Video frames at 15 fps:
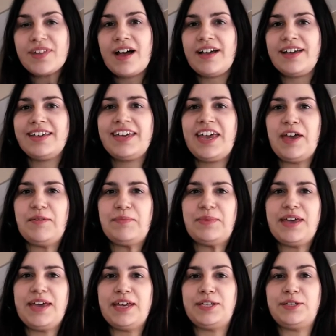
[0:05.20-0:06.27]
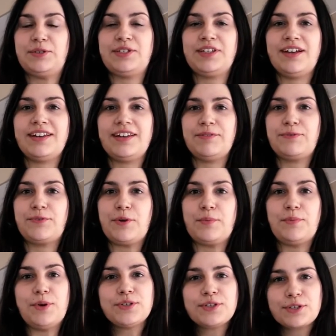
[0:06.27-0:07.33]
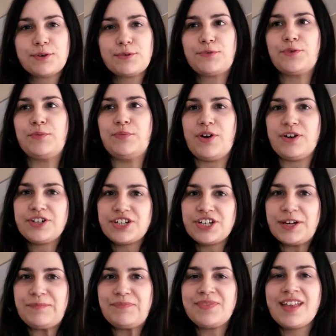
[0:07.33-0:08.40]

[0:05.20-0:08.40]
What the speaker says: I came here to study from Moscow, from Russia.